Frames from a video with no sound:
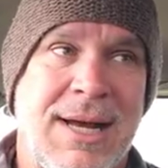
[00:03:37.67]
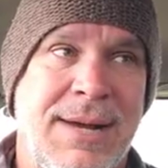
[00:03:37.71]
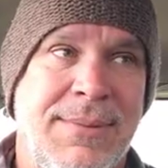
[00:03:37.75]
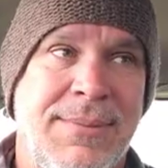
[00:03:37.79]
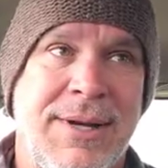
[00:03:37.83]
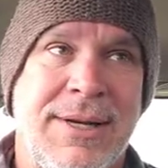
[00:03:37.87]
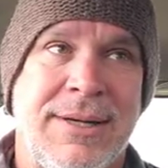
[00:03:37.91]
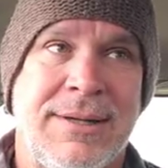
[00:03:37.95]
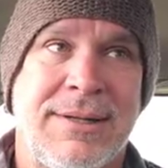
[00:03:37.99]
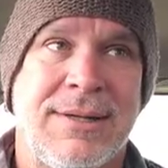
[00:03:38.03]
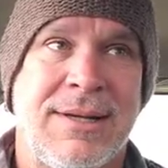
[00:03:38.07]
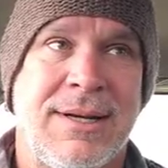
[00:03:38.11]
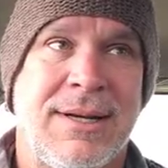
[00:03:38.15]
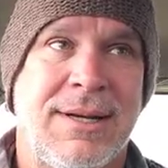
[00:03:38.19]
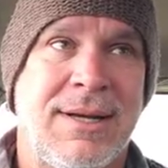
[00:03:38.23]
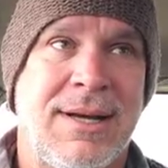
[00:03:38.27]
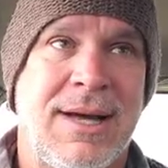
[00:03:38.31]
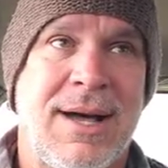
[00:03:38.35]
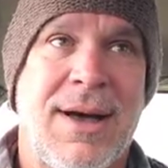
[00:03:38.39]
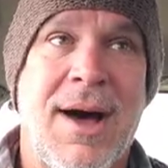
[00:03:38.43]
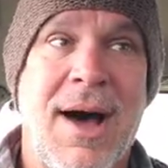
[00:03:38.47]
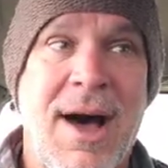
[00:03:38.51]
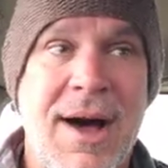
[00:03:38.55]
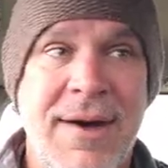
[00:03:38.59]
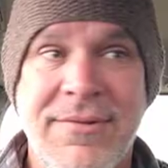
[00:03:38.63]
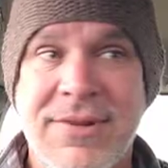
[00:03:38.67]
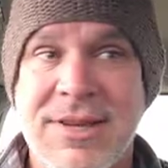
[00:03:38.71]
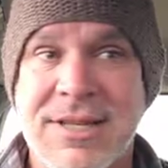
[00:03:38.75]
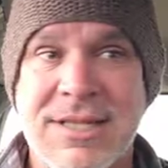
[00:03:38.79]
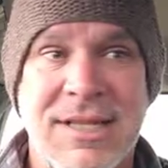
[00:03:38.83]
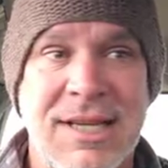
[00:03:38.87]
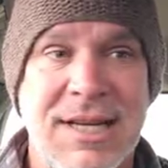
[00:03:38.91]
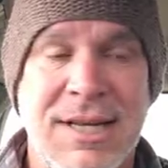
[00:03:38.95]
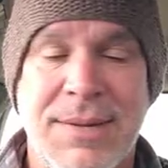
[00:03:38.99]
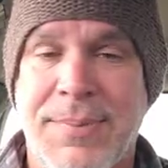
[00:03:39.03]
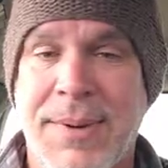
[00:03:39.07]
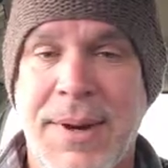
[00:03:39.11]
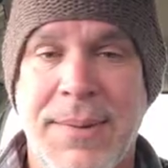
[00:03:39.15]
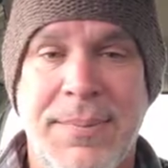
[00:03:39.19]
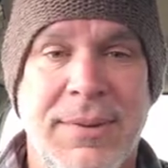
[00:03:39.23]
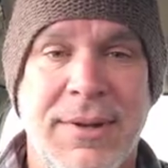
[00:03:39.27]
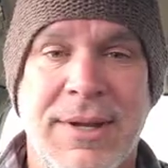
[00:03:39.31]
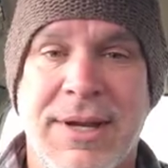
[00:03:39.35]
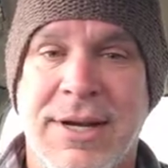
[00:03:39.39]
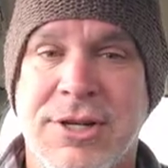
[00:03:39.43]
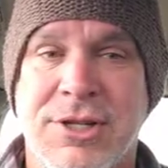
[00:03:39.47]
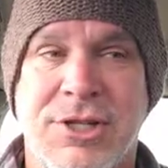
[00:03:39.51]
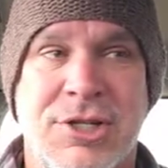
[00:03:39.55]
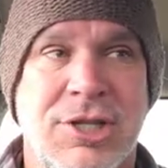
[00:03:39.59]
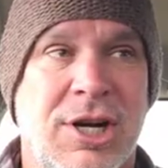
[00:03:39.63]
I mean, obviously the people
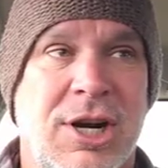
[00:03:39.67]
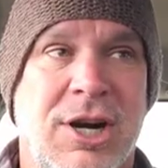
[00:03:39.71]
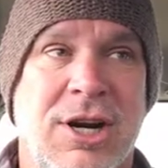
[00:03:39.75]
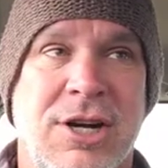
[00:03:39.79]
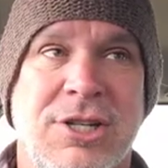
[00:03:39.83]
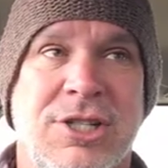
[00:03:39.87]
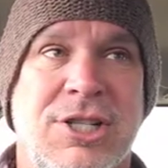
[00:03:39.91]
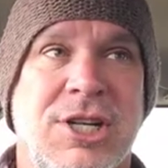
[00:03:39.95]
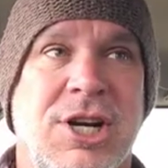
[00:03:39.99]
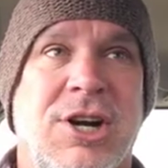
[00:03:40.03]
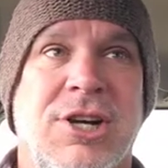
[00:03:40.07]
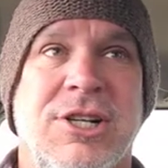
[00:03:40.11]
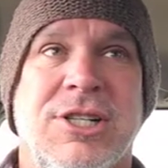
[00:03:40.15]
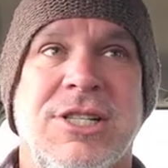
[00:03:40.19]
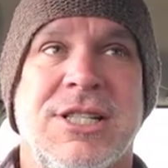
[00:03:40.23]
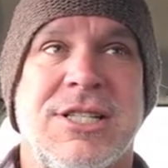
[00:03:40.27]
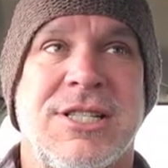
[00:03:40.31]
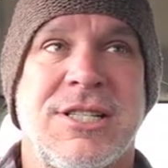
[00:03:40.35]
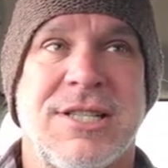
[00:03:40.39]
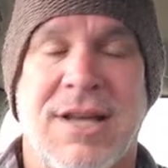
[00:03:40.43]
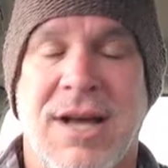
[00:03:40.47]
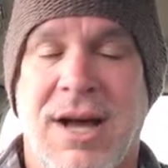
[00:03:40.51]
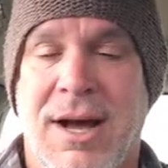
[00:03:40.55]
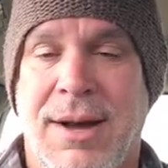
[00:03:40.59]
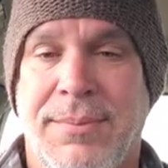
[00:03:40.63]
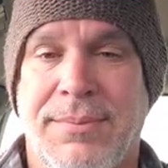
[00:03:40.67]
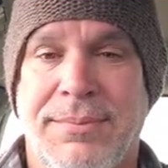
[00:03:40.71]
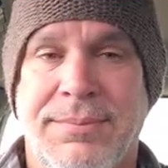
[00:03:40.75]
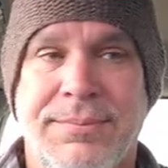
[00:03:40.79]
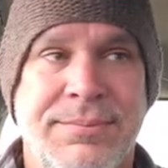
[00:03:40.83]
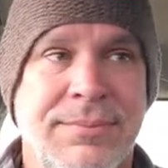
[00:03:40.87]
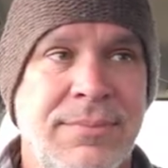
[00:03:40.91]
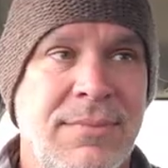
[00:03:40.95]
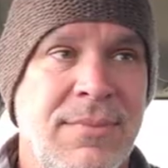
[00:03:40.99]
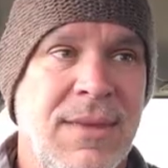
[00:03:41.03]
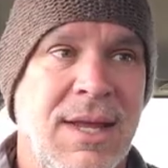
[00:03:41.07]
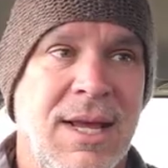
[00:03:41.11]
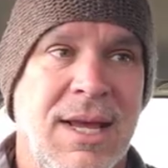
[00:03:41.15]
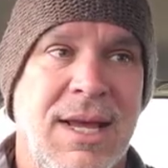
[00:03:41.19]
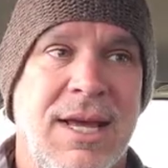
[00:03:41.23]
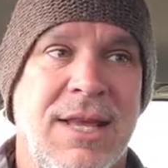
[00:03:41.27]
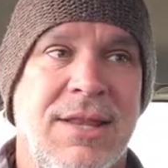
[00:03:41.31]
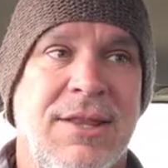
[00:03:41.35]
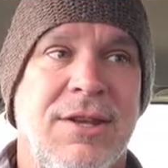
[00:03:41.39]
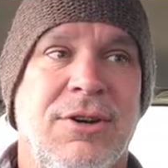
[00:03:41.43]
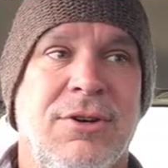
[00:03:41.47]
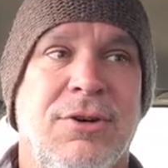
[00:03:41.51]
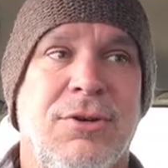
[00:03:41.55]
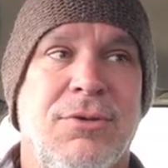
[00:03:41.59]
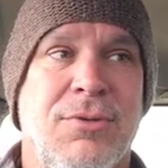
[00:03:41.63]
that are in charge are just scum,
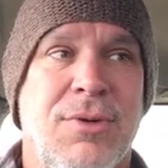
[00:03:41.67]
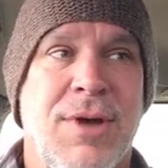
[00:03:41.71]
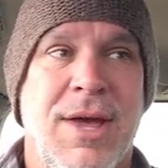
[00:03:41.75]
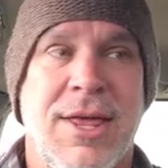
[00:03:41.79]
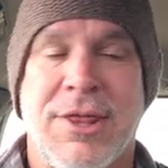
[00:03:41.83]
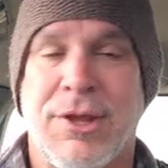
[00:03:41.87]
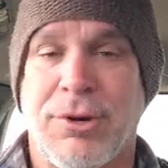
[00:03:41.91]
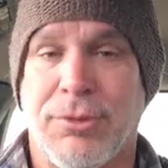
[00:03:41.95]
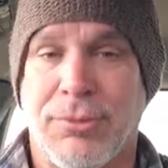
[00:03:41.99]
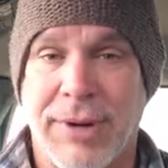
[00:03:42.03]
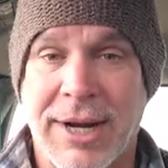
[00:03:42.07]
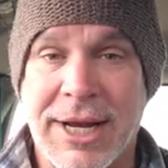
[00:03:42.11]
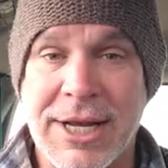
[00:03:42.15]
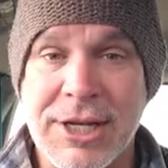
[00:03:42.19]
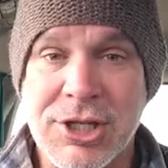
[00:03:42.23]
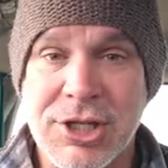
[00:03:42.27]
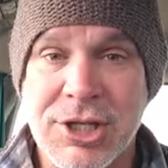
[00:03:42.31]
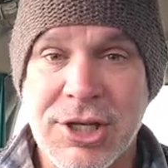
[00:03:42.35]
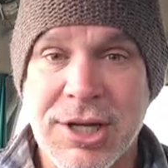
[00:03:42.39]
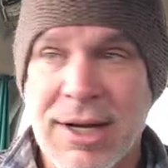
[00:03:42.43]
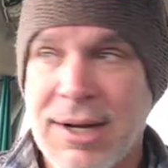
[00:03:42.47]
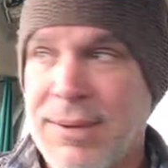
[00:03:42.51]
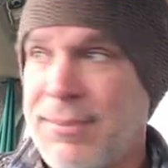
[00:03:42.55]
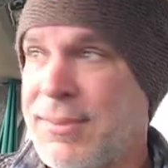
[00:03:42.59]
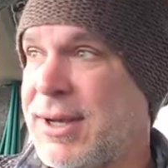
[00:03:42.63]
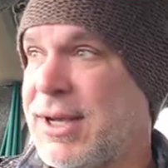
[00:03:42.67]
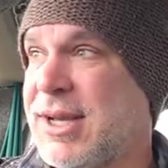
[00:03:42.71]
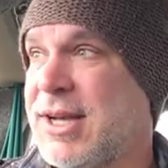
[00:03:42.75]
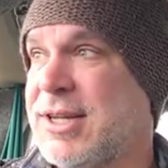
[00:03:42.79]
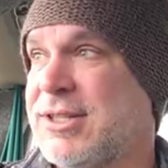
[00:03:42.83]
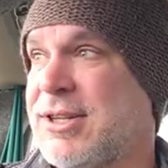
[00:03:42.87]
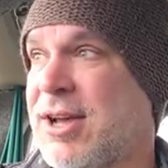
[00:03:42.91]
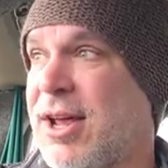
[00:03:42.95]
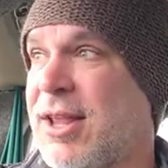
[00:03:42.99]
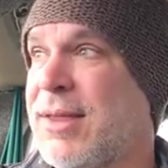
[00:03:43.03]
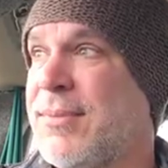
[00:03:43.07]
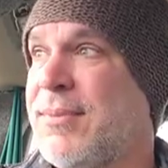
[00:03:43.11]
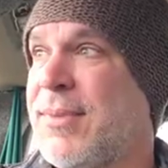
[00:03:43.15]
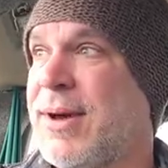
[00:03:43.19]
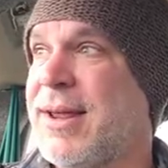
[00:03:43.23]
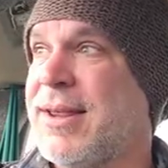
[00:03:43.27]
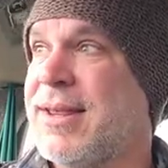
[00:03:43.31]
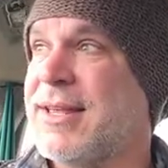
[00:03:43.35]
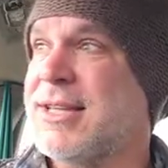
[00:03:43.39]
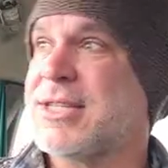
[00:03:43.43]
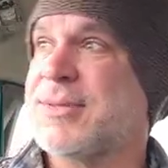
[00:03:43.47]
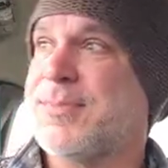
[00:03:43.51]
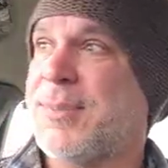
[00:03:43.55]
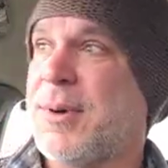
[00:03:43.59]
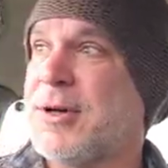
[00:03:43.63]
and they're rich, because all the
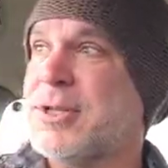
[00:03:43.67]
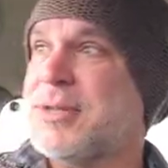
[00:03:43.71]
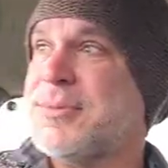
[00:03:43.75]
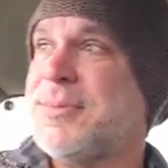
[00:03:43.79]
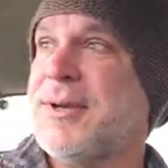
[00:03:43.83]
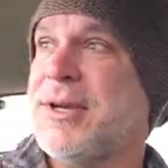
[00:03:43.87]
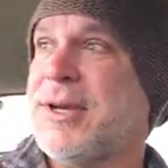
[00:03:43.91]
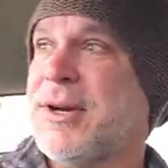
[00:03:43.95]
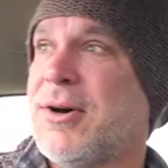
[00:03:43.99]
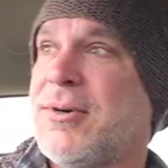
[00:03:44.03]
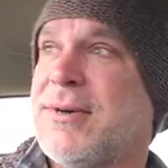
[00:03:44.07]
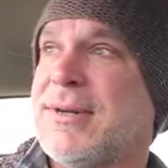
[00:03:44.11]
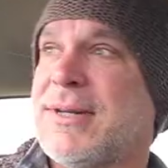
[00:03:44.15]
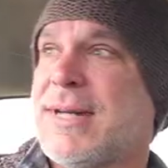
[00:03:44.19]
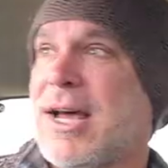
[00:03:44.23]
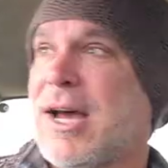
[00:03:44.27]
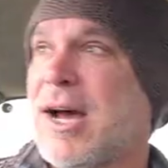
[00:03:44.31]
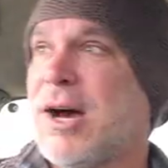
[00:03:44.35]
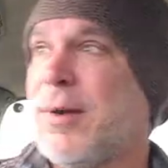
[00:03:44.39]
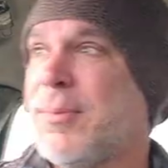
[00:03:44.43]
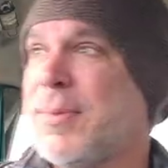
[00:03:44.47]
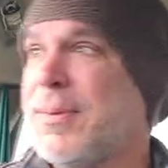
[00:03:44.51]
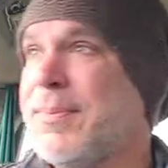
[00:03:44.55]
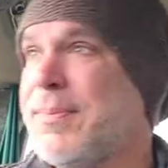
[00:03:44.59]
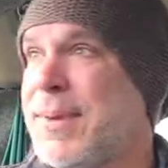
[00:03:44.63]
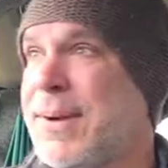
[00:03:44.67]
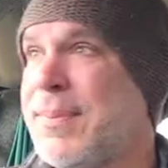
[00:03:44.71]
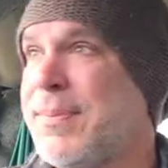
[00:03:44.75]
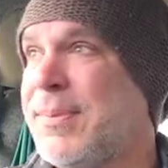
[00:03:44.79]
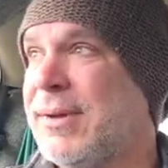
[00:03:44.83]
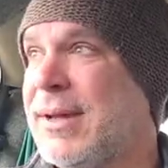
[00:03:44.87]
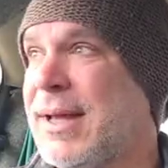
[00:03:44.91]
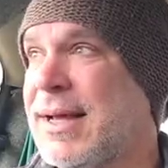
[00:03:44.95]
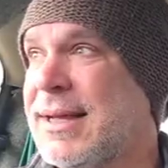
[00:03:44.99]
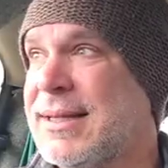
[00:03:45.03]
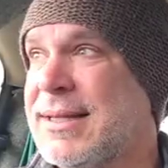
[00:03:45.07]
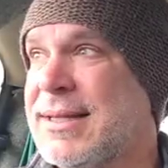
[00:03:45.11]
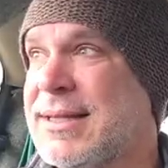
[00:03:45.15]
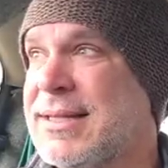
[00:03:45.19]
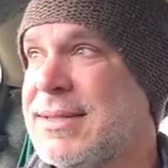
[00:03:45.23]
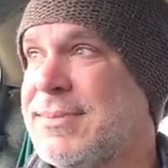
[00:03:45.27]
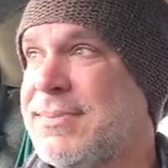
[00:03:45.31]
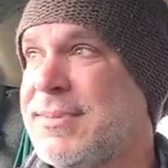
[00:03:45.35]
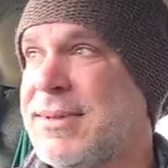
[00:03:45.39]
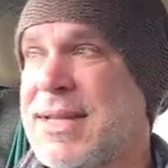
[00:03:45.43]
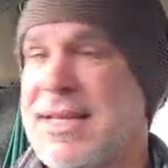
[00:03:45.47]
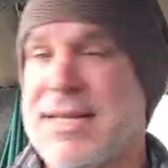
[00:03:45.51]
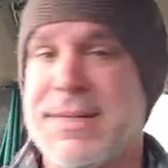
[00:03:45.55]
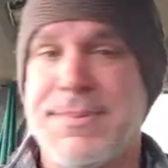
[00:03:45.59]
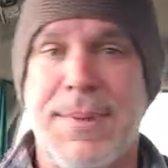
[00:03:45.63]
money that's supposed to be going to helping people like this,
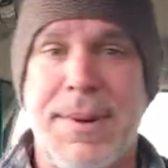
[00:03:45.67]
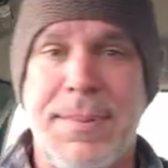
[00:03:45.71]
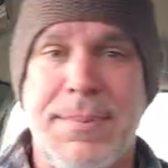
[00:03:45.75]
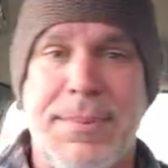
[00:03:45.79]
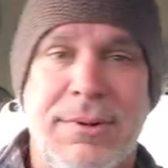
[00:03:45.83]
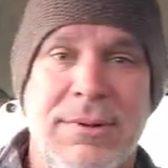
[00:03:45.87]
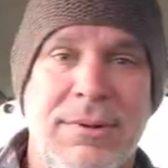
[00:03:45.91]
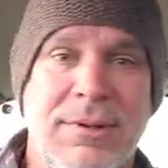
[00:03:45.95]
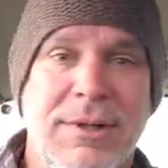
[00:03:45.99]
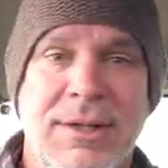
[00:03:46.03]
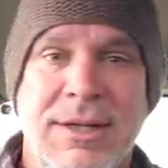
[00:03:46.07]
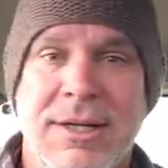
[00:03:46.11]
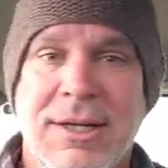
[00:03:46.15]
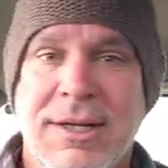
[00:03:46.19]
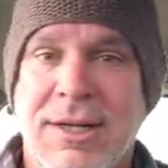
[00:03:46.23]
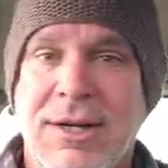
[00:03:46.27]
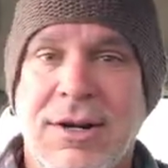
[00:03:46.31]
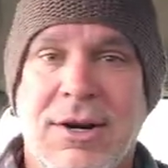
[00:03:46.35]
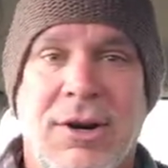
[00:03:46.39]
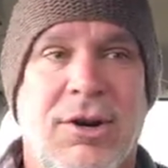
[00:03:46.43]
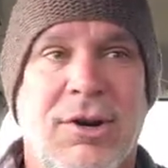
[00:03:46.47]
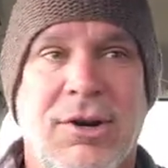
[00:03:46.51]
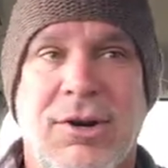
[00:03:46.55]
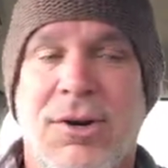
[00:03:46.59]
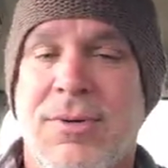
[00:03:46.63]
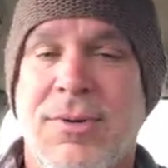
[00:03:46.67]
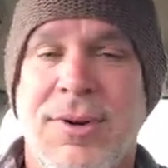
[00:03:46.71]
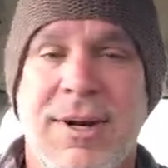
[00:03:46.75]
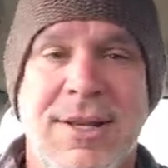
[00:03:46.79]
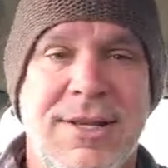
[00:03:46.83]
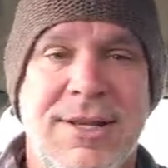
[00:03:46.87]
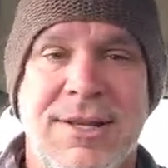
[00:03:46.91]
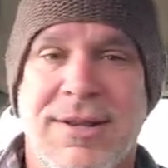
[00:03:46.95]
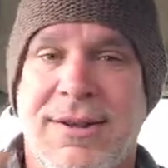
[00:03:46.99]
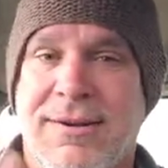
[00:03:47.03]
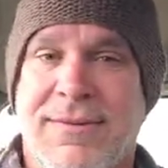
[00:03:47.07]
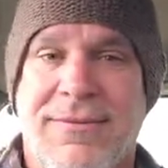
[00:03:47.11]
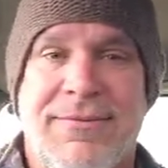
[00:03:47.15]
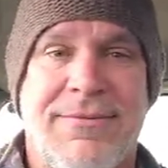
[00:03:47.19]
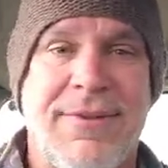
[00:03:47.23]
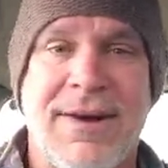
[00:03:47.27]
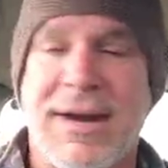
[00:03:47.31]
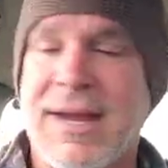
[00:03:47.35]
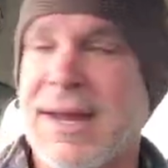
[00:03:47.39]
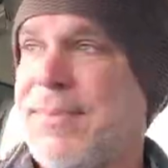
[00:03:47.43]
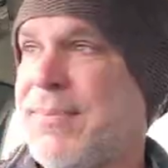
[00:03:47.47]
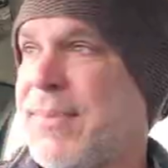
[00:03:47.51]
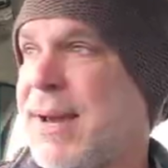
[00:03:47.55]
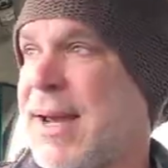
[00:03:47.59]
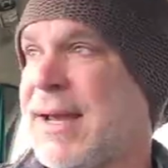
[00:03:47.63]
these people, are going into their
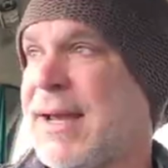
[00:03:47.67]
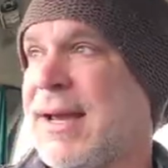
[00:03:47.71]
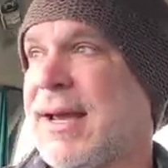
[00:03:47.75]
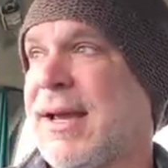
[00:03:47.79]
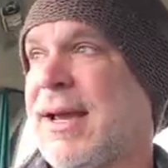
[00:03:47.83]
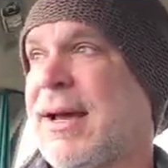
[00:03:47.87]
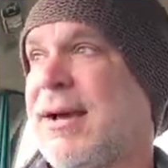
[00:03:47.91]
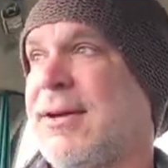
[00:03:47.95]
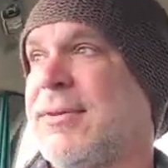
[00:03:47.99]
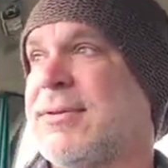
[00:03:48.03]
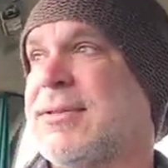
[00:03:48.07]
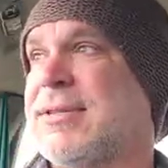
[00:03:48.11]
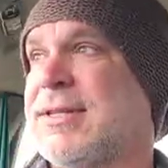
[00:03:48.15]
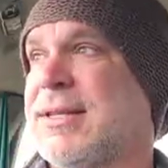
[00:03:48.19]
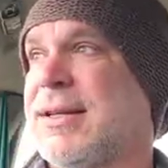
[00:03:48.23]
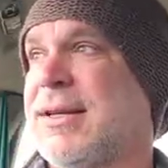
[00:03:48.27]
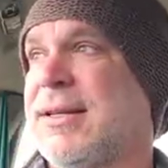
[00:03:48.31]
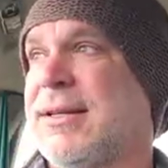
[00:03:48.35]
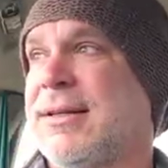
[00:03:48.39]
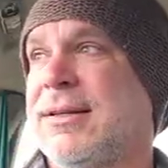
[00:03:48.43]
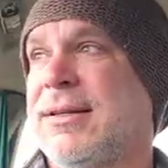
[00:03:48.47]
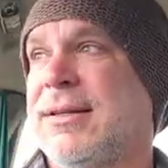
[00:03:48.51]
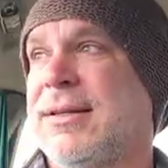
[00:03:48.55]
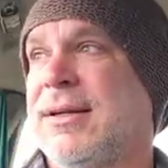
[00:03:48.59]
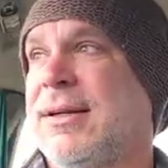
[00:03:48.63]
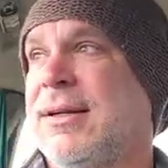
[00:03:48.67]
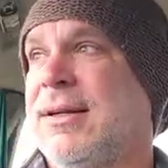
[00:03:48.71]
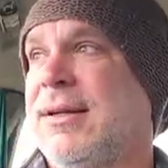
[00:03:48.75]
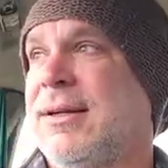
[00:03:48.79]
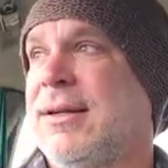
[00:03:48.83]
fucking bank accounts. And